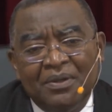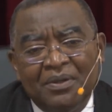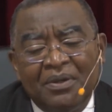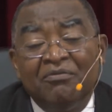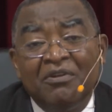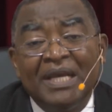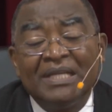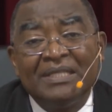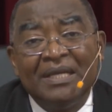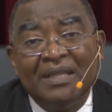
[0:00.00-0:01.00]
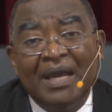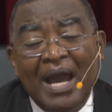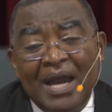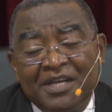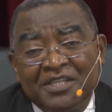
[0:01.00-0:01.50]
reflecting
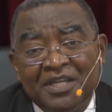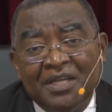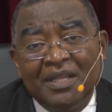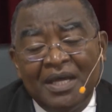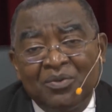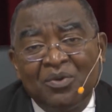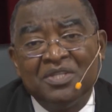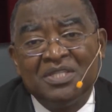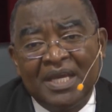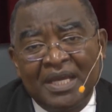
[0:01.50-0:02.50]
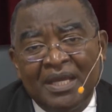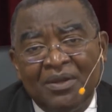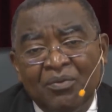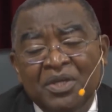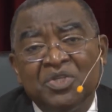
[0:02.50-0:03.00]
the action that was
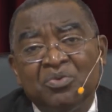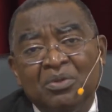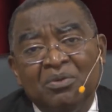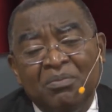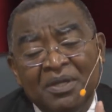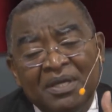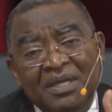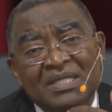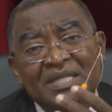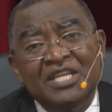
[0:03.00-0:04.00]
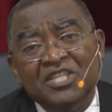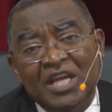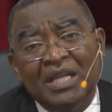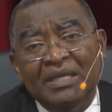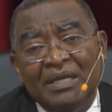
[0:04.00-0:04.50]
taken, which will
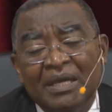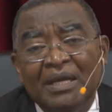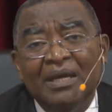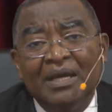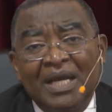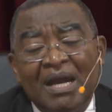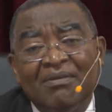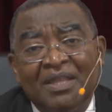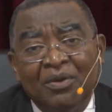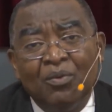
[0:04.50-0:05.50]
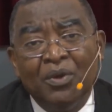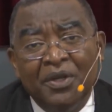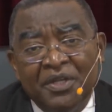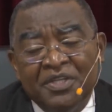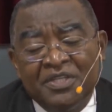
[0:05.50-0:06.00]
essentially cover the
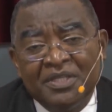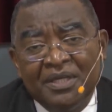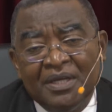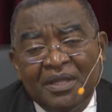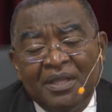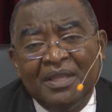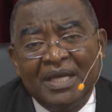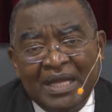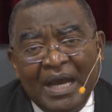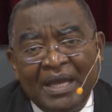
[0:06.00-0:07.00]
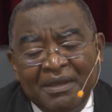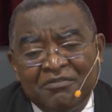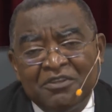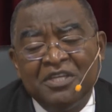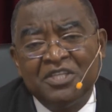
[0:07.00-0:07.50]
words that I
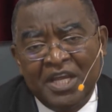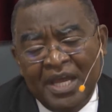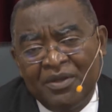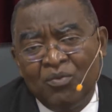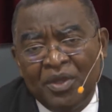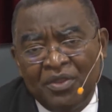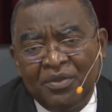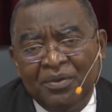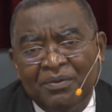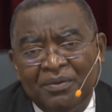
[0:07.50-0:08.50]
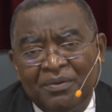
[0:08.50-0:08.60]
have shared with you.